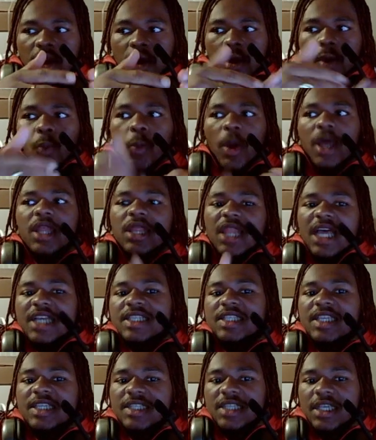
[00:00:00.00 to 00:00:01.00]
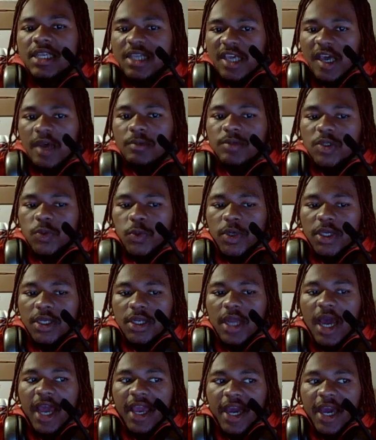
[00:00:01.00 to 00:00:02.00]
what lessons it comes with.
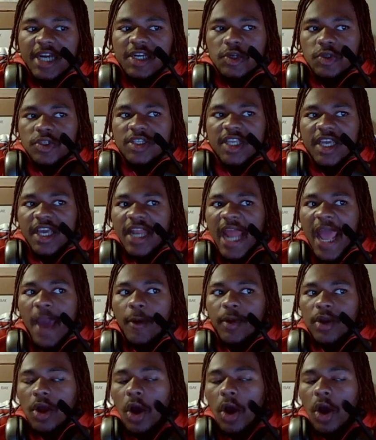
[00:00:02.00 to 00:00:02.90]
I understand how it